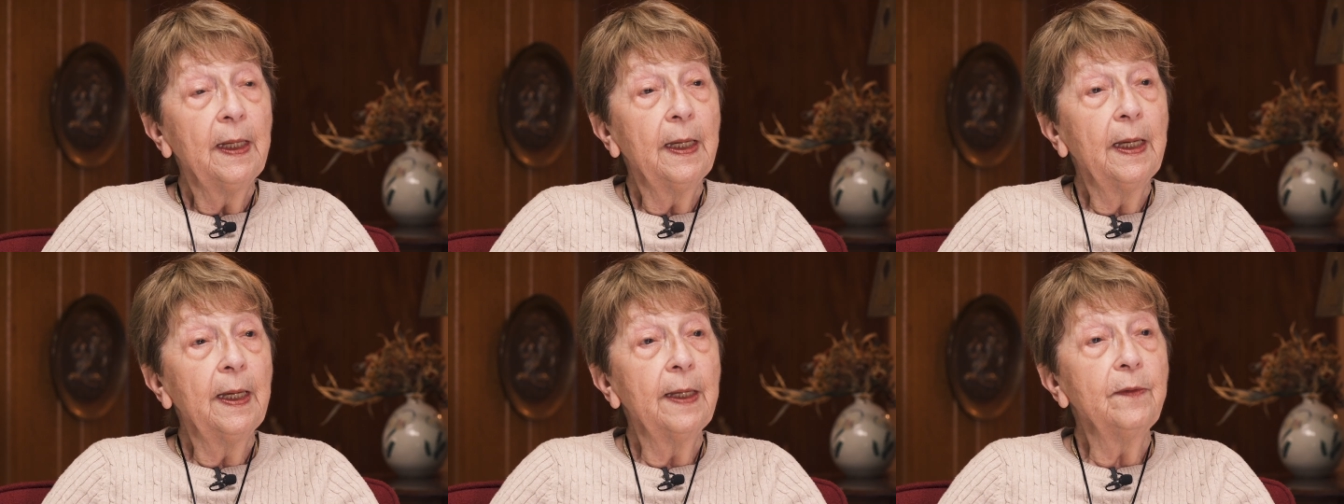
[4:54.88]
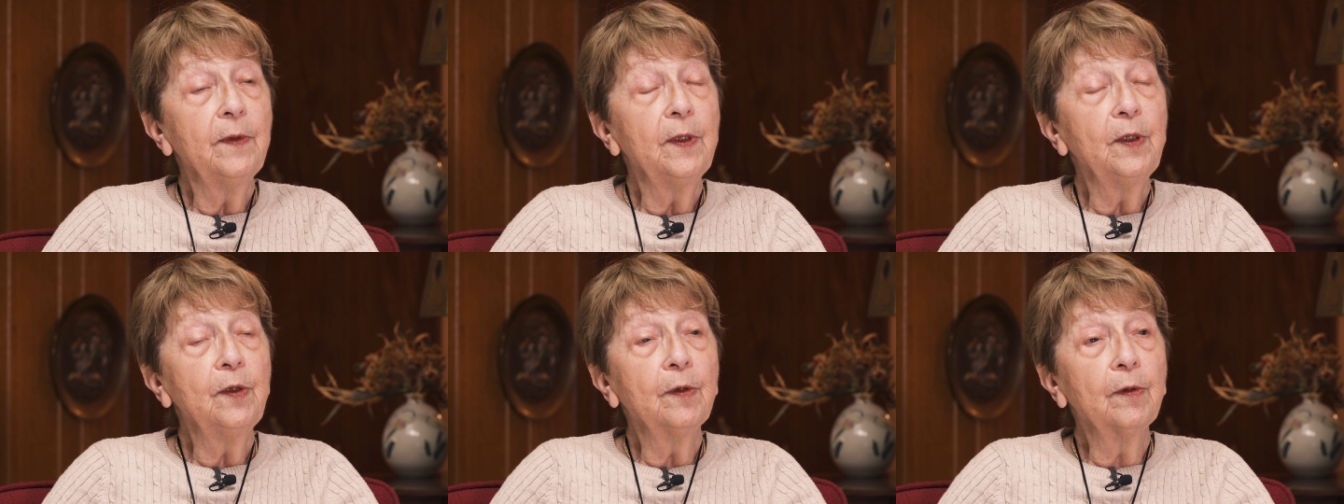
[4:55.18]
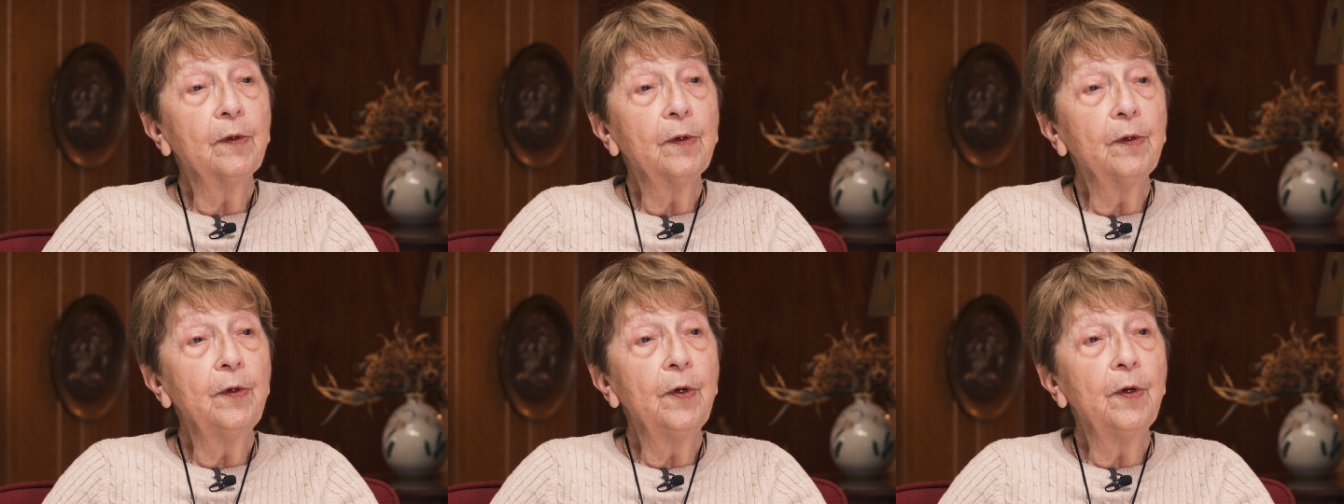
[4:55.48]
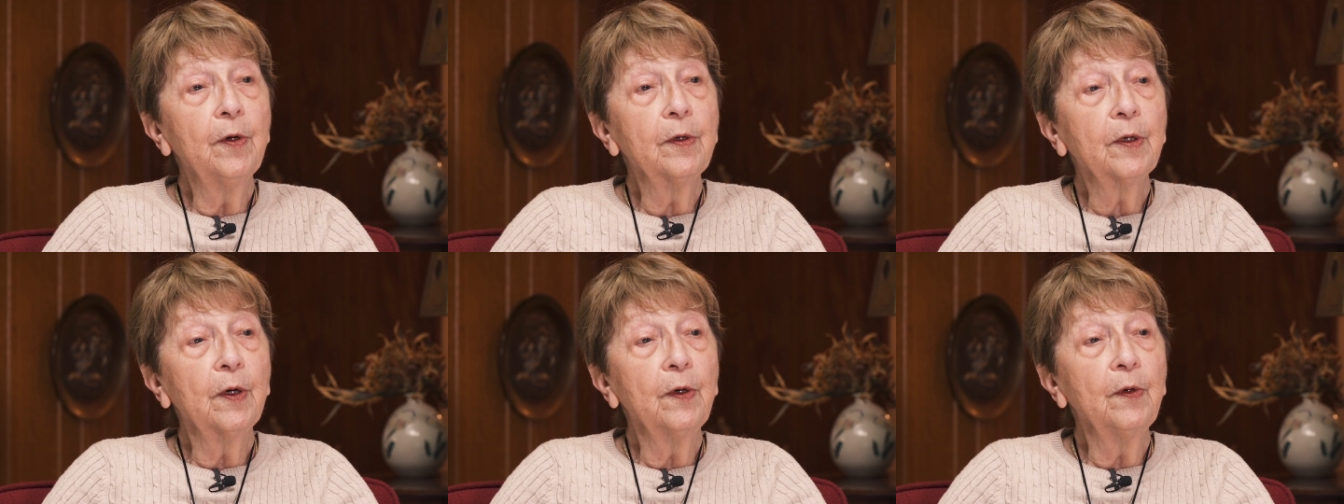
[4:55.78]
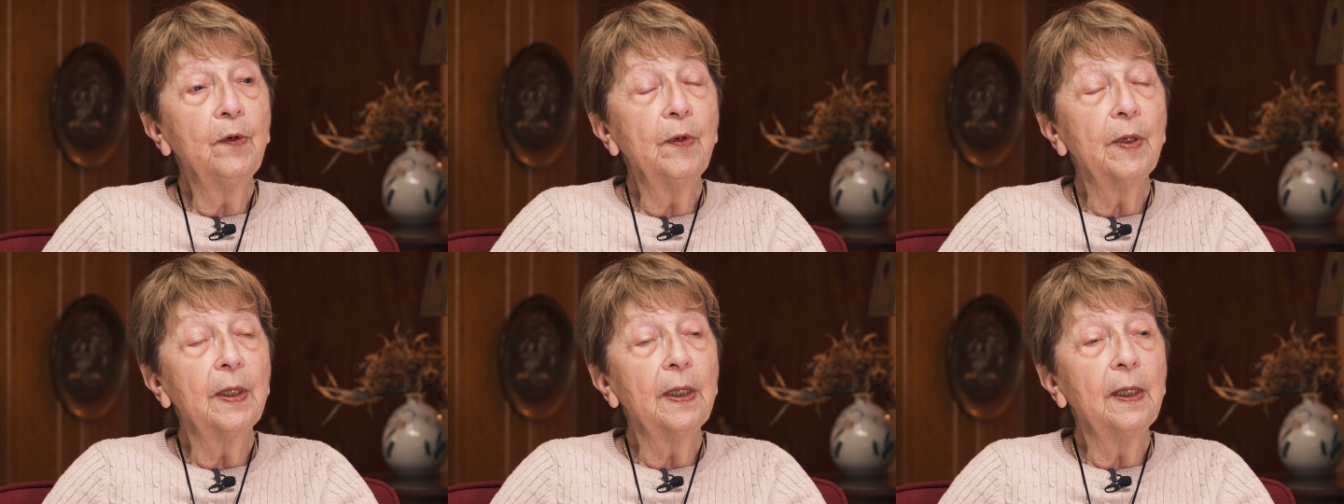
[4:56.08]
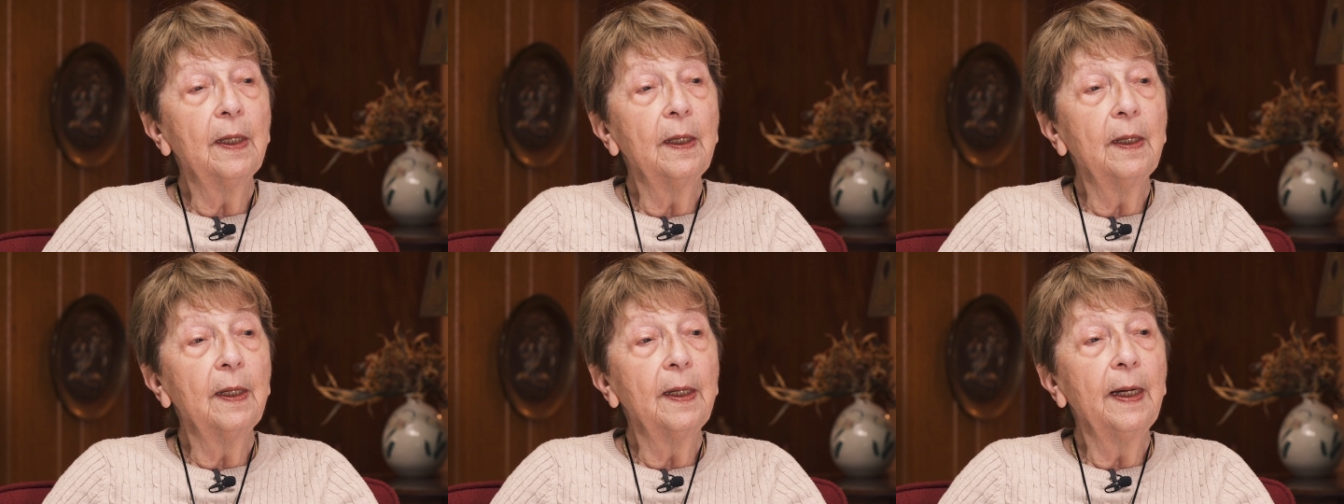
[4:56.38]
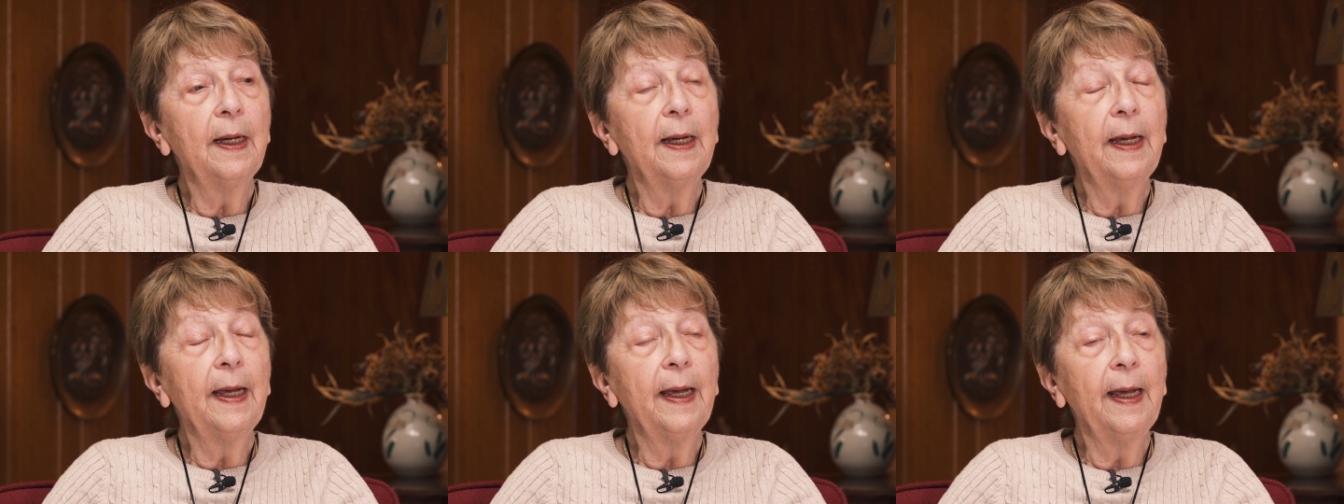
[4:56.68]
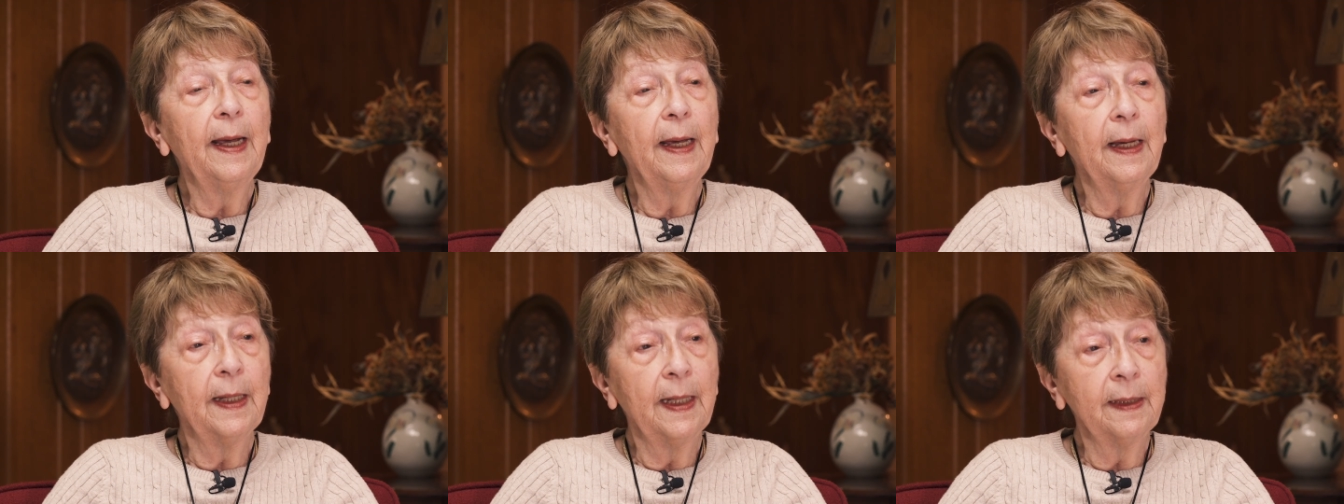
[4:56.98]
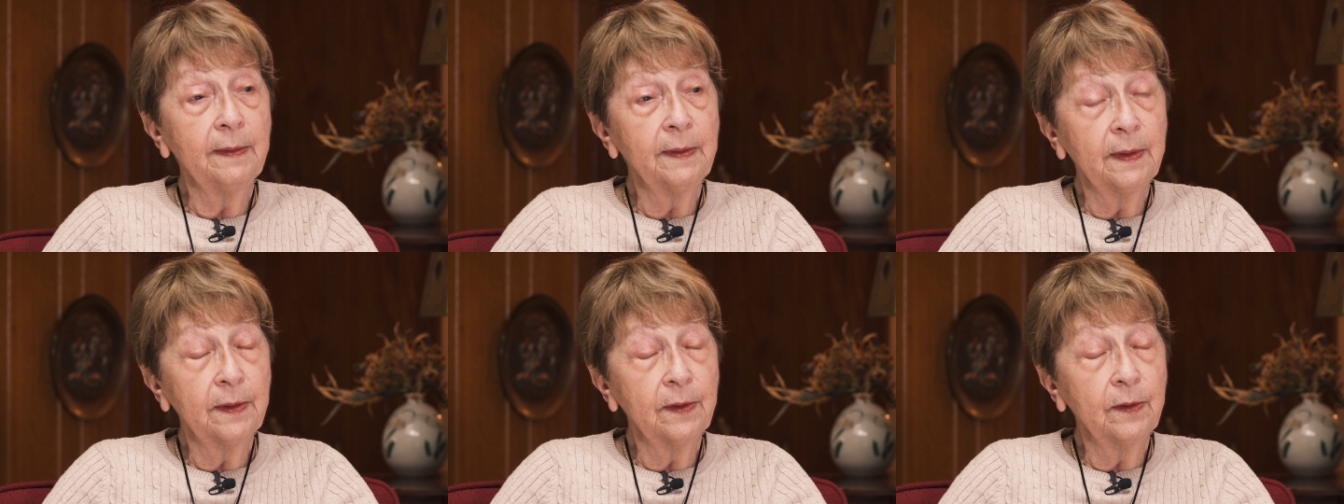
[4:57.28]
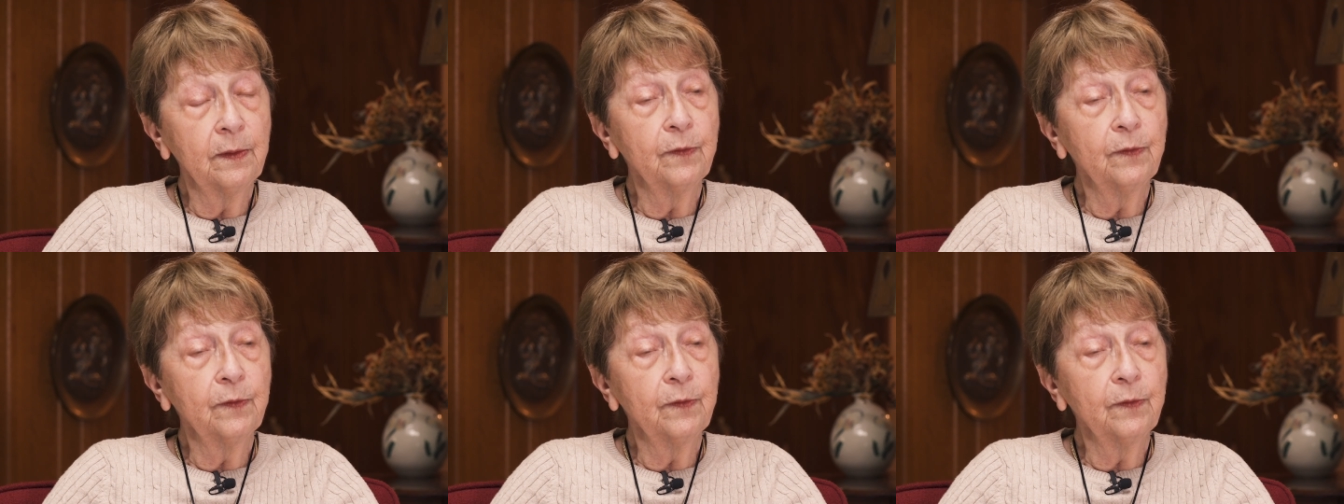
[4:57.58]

And the Orinoco had